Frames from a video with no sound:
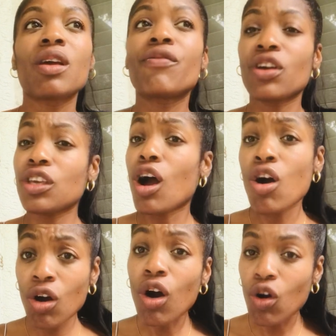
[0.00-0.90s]
for
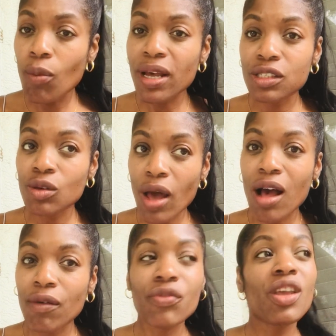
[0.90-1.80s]
your own mental
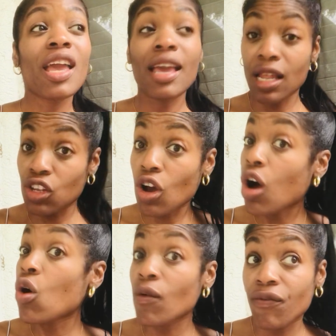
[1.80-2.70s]
health and
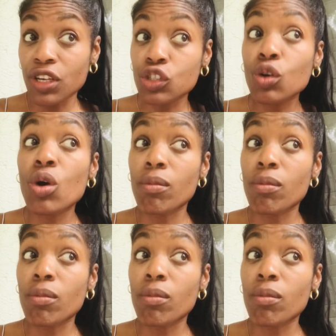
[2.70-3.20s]
your own physical,